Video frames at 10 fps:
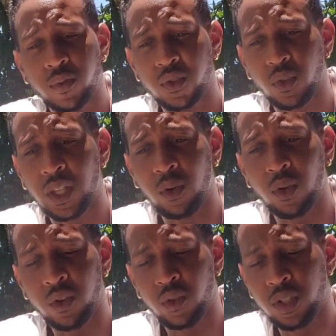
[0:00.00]
so that
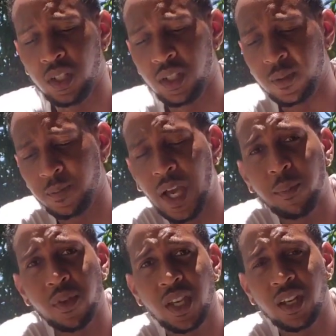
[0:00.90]
way, you know, the
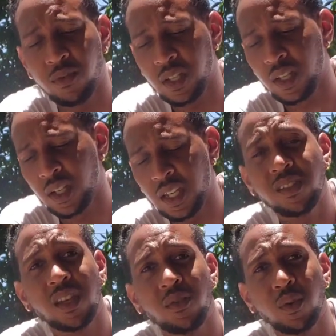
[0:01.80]
apple cider vinegar
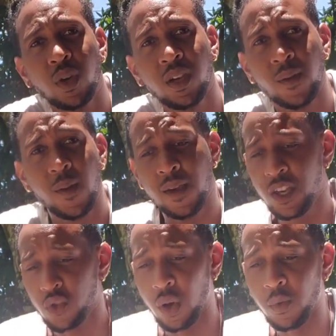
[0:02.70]
gets everywhere.
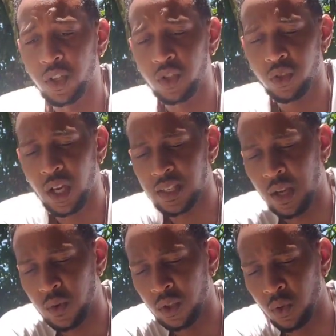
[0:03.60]
So I'm going to show you guys
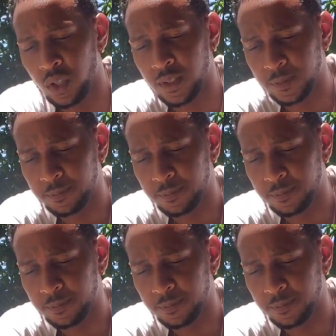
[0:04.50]
how we do it.